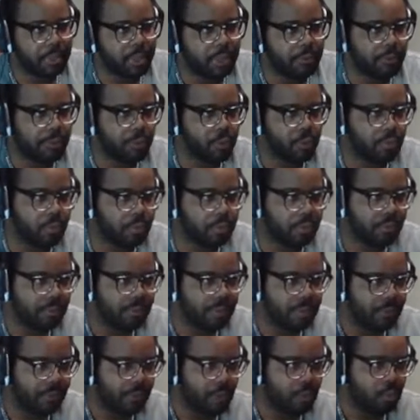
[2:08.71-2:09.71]
if
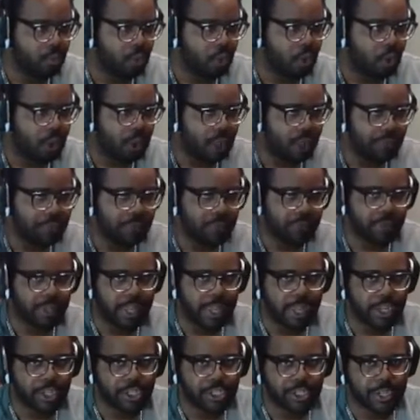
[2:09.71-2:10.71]
you roll off of a
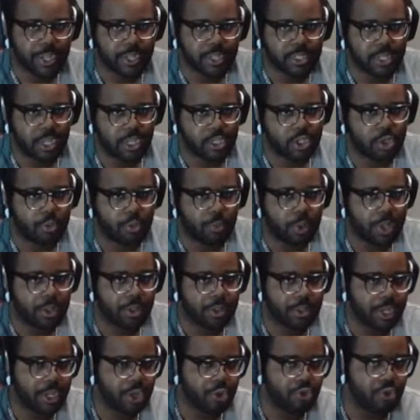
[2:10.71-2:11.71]
ledge and touch a
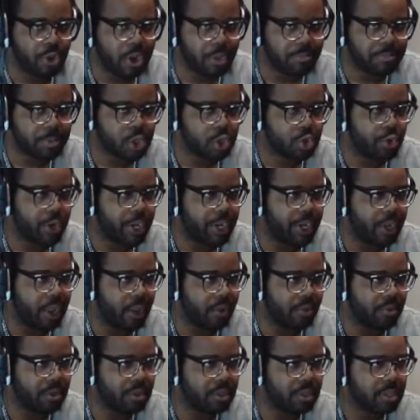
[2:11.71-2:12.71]
wall, then you drop straight
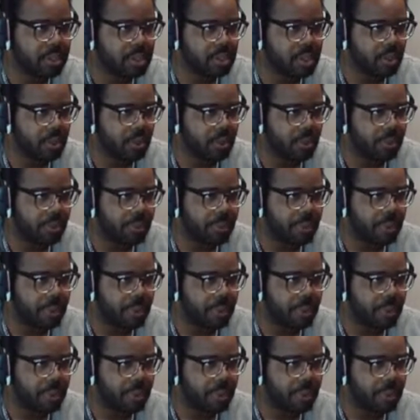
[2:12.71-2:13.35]
down. So